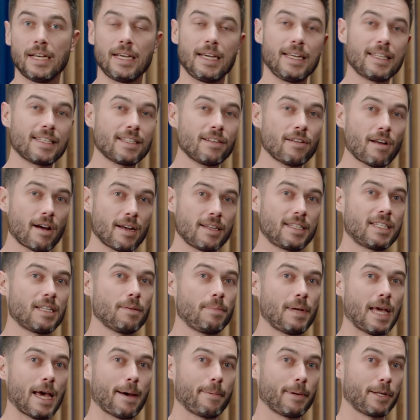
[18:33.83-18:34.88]
it's nice to
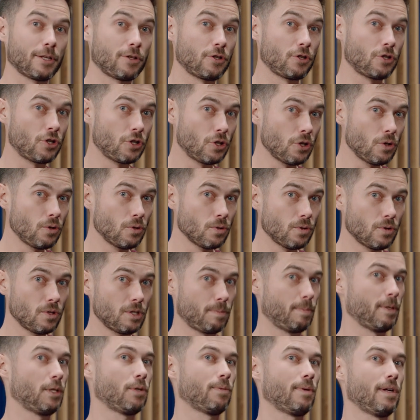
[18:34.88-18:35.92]
be able to choose
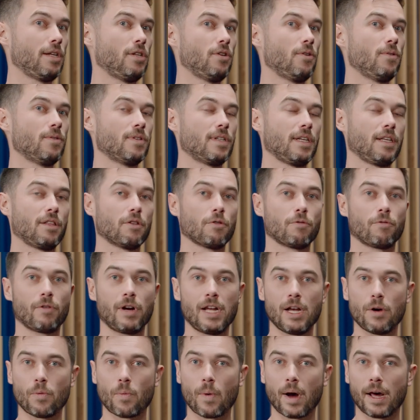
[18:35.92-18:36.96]
between using the
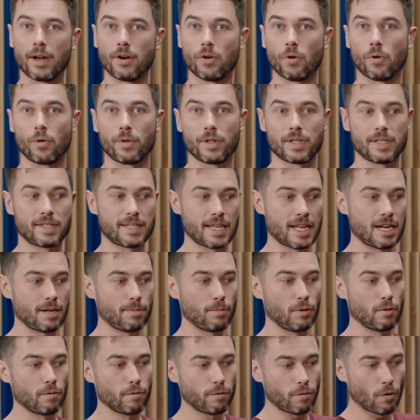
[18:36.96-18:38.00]
rear one or the
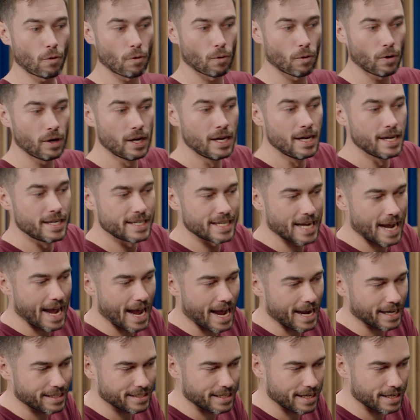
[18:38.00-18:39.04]
ZMU-4 to
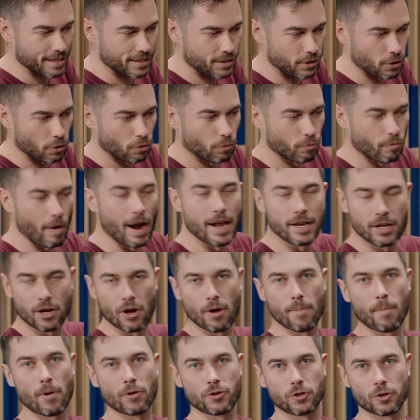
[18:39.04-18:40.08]
act as your
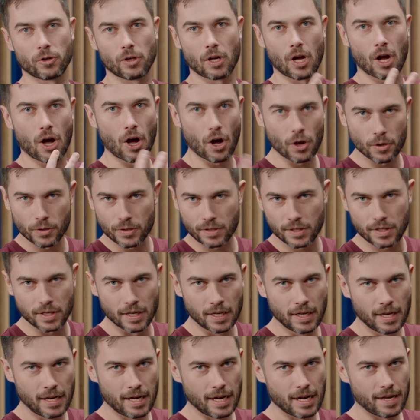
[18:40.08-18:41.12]
radio module host
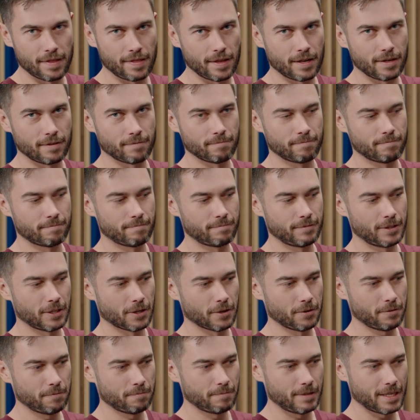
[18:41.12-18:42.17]
and then, you
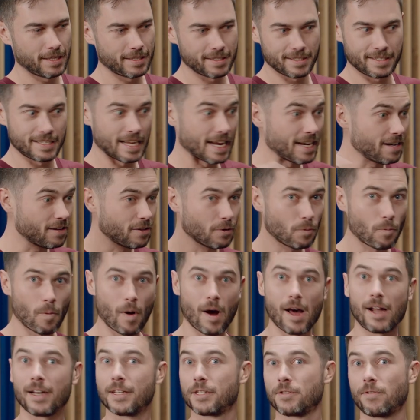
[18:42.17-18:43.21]
know, extend the
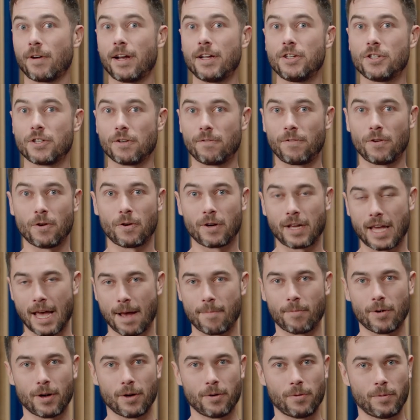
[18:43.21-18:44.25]
wireless range of your
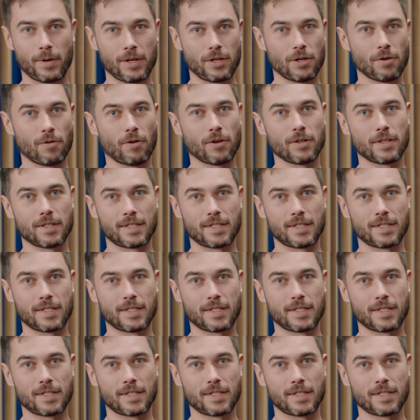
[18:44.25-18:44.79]
camera when you're on